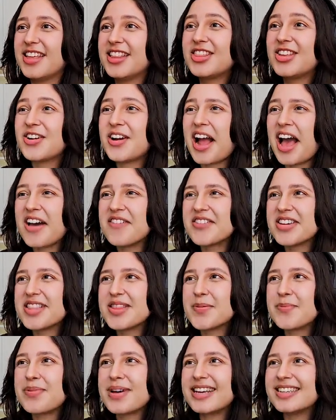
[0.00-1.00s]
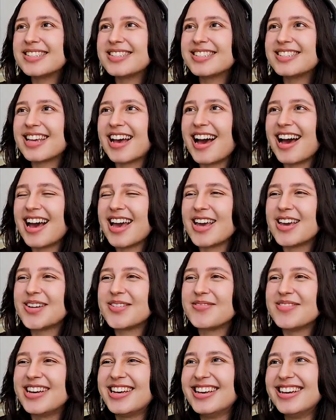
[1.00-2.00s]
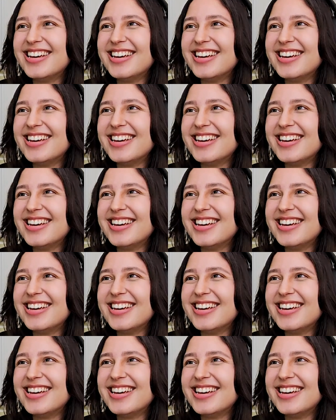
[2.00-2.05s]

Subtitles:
They're having the best time.